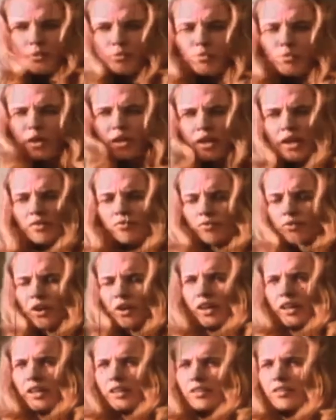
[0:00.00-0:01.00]
From what I've
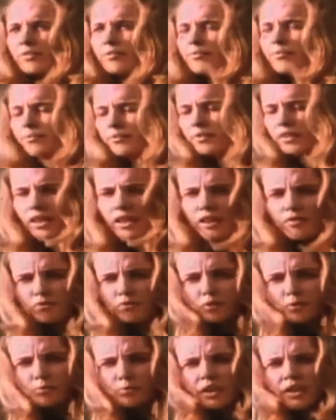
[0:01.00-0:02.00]
read and
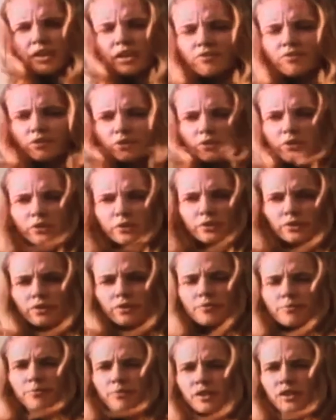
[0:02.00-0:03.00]
from what I've heard,
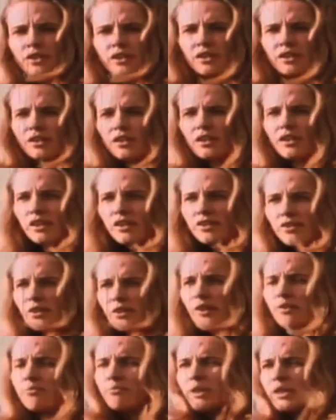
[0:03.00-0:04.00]

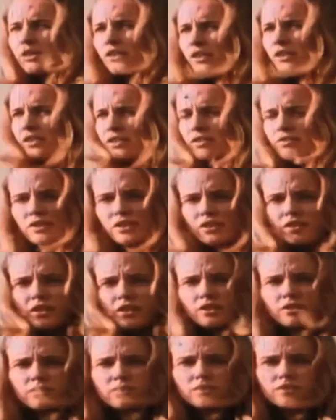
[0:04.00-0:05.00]
there are millions of
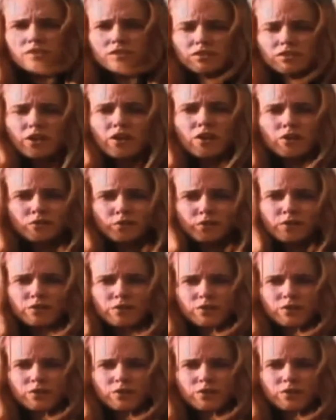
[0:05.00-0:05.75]
adults over